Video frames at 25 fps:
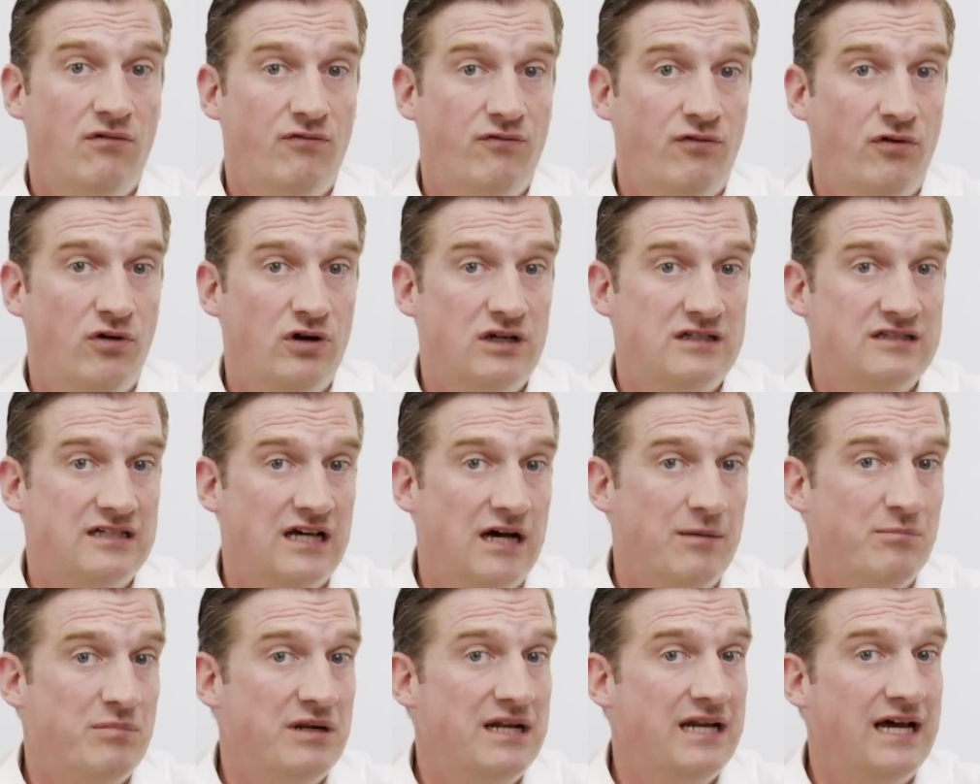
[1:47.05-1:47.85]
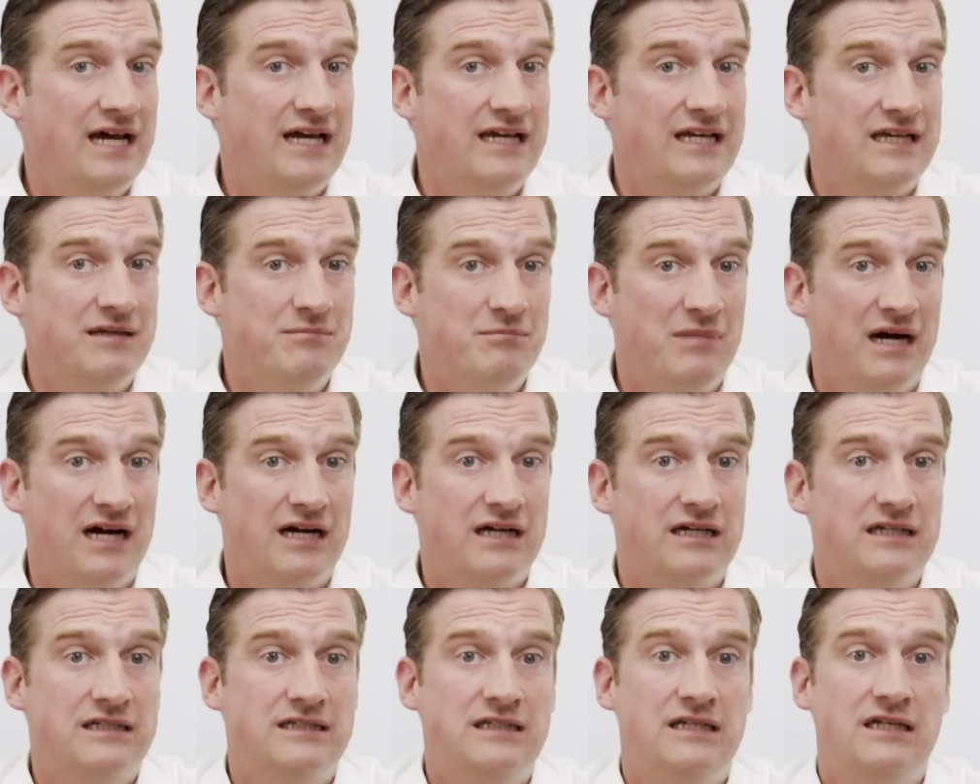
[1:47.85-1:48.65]
for example, like in
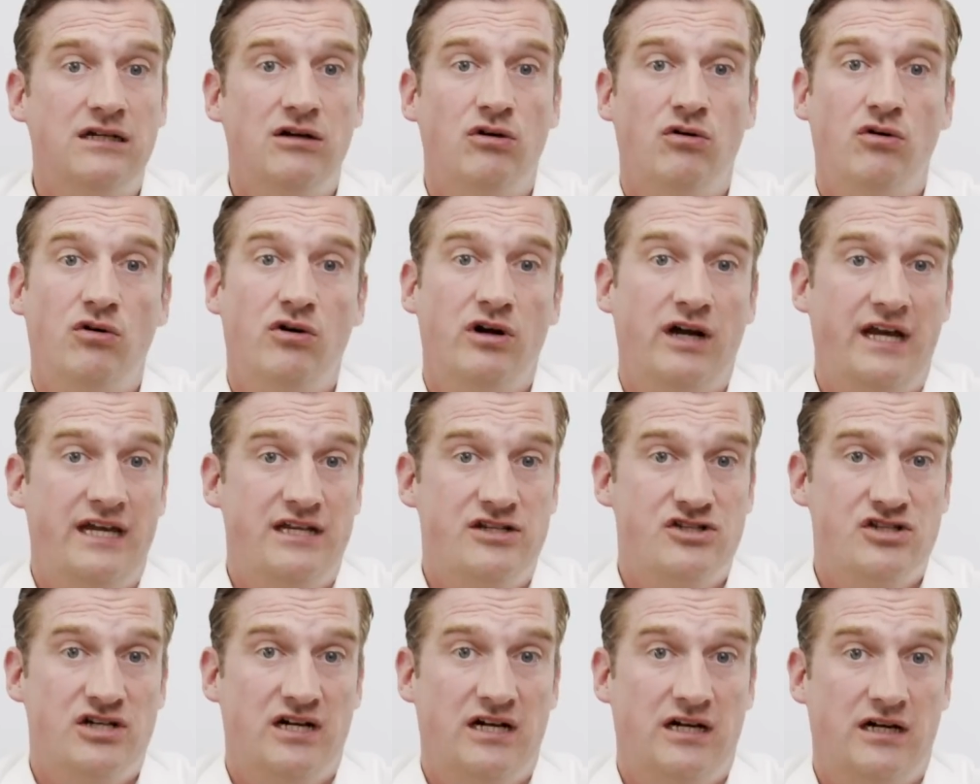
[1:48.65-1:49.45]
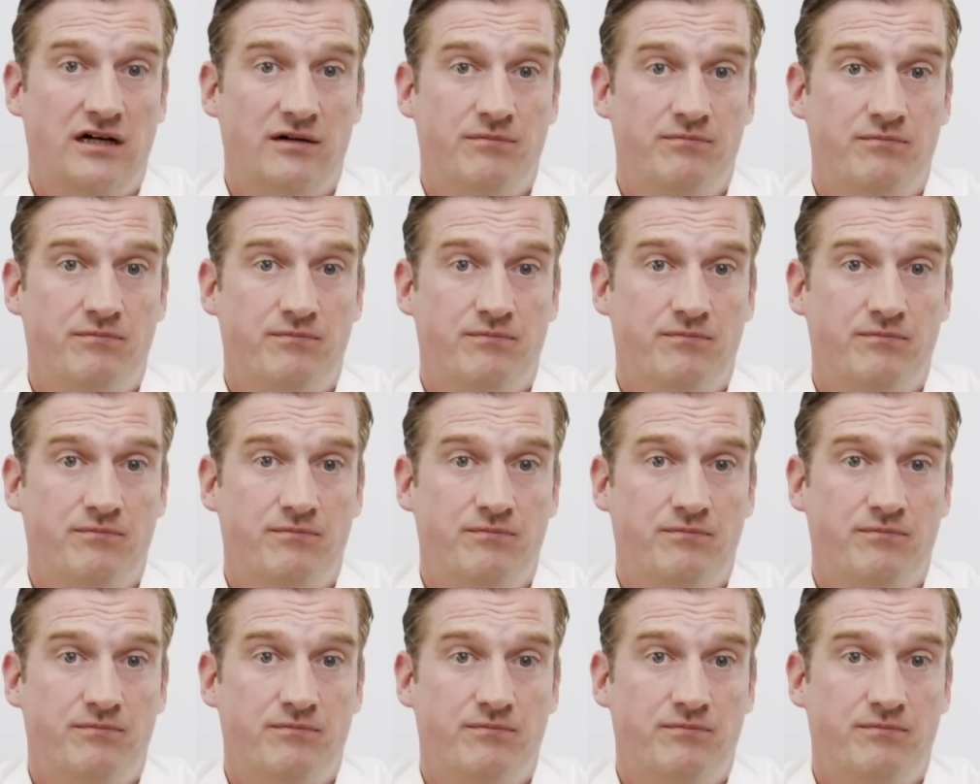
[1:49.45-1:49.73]
marketing or HR.